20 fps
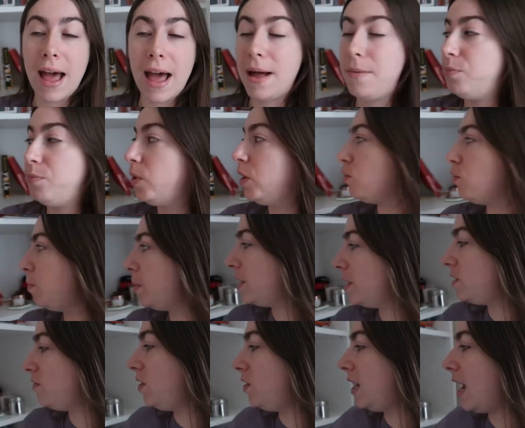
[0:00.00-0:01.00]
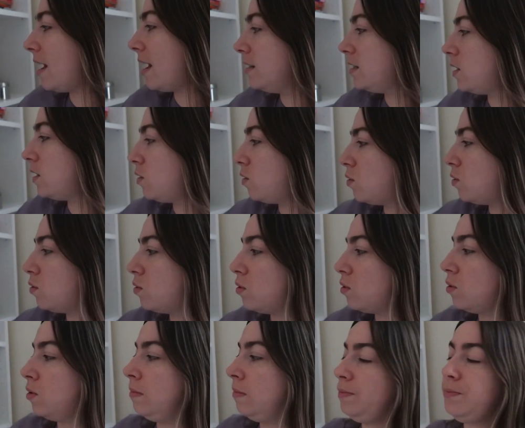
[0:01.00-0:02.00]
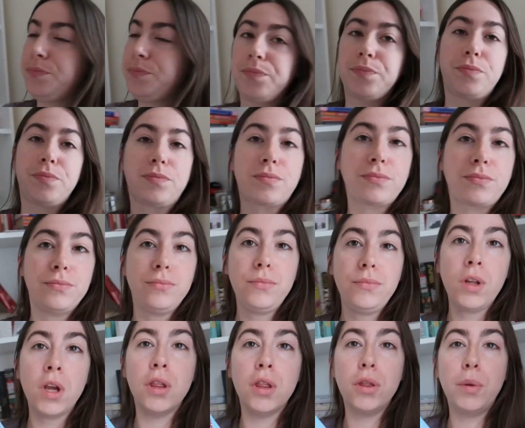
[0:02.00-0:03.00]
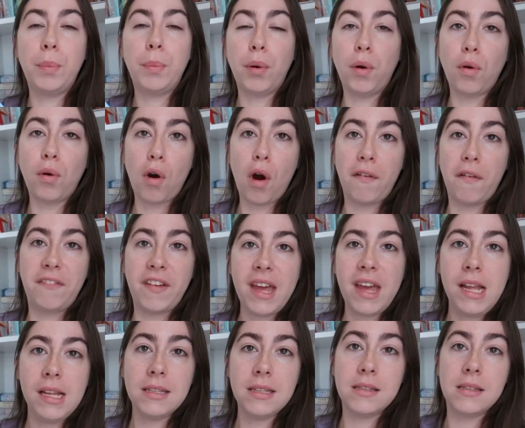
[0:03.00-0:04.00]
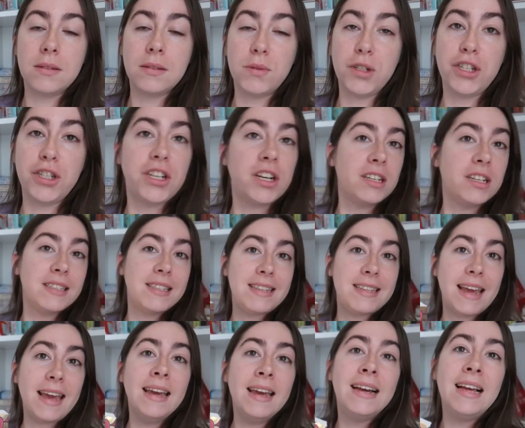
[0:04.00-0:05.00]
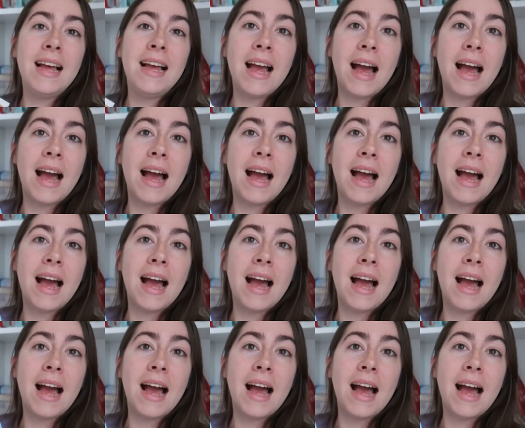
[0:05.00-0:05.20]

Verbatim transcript: Um, We Are All Birds of Uganda or The Prophets, which you can't see.